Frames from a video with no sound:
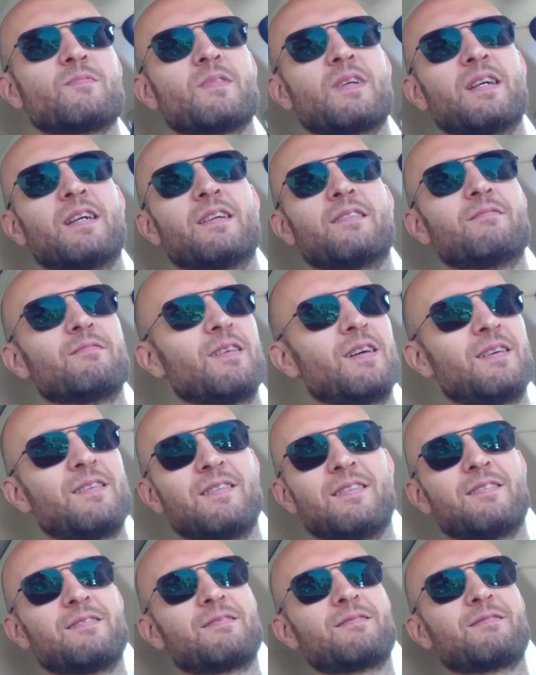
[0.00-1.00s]
And
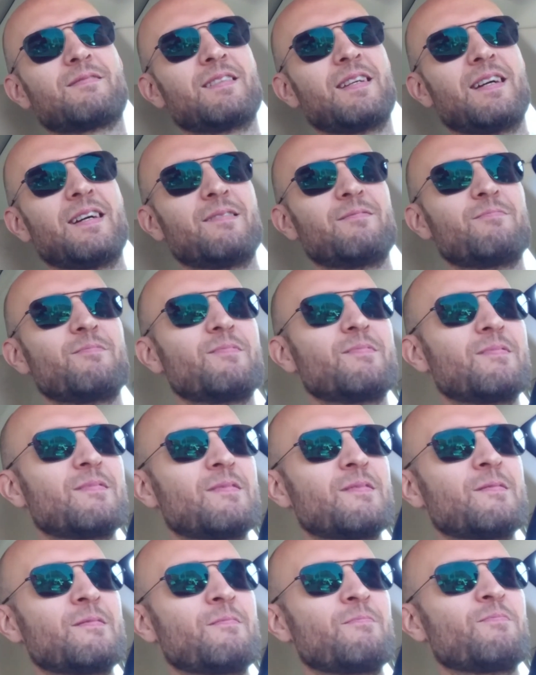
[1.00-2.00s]
yeah,
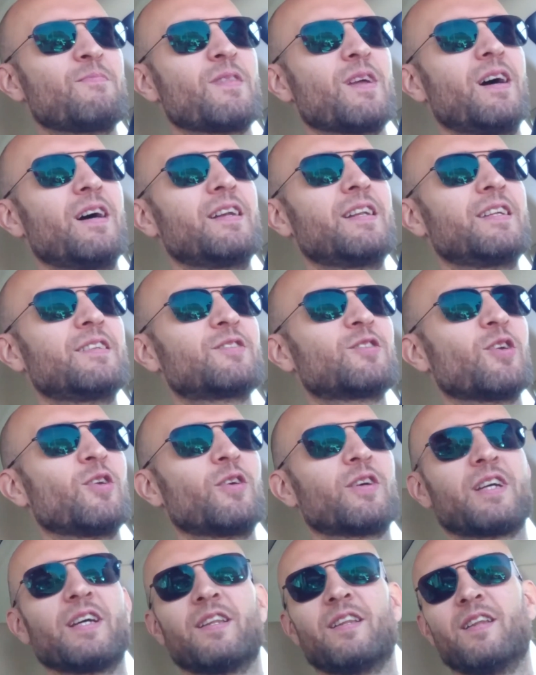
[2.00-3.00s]
I need to
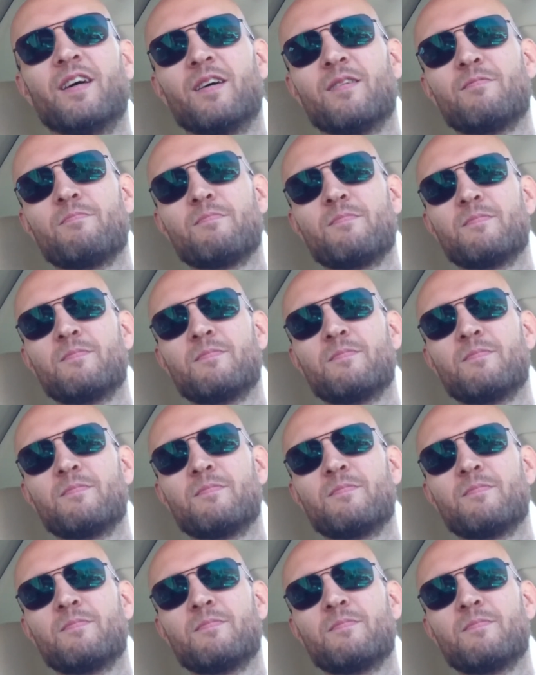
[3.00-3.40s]
look at the